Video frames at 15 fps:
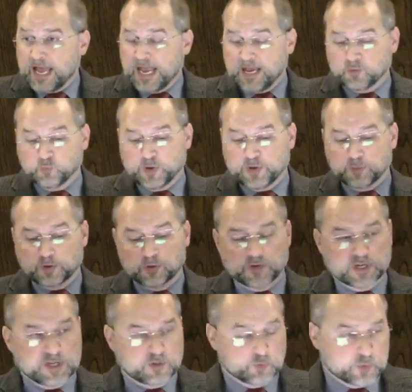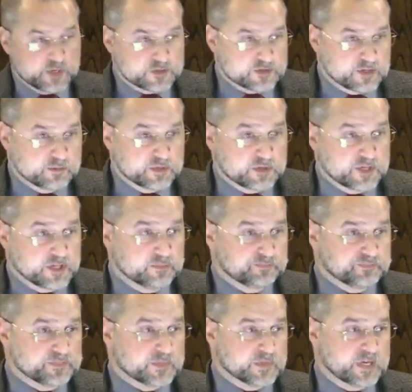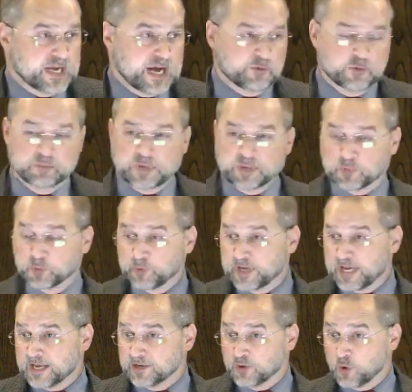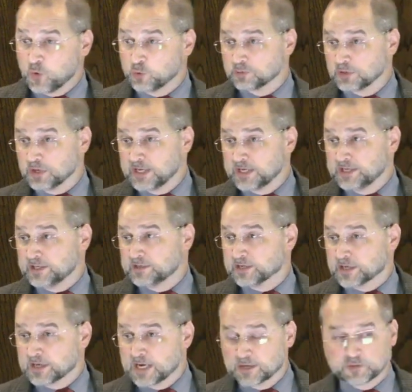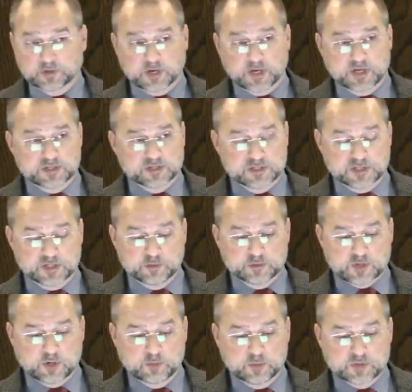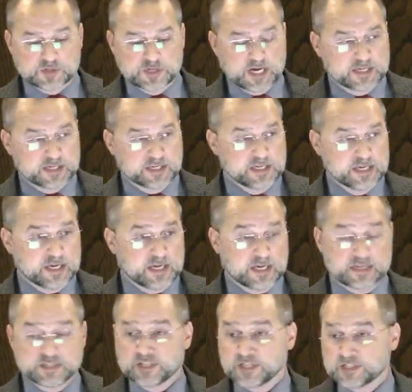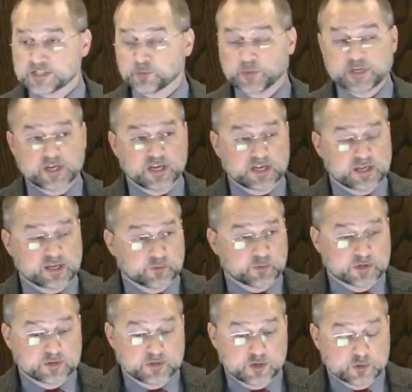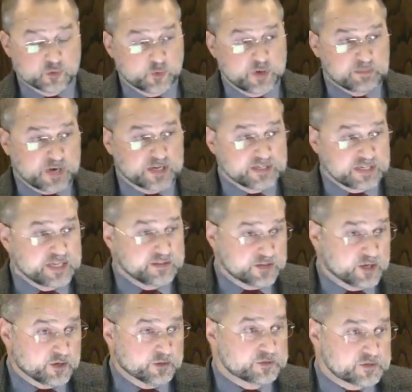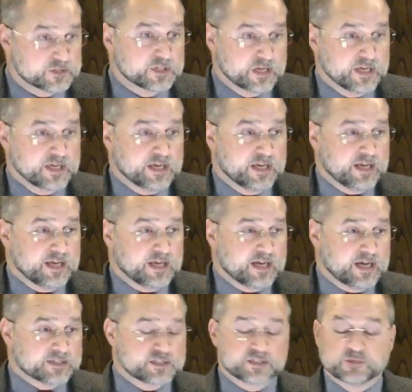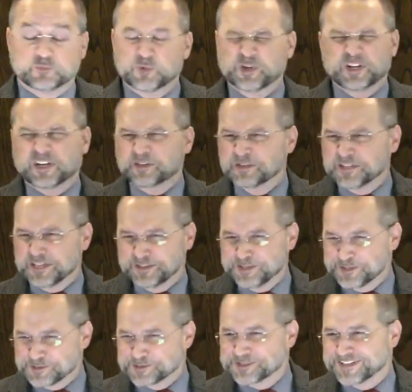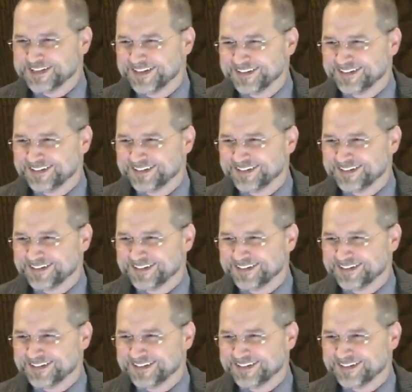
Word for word: And we were going to get rid of some of them. And I remember we had an older lady in the congregation, she was almost 90, and she said, We can't get rid of those, we might need those. I said, We're not going to need those.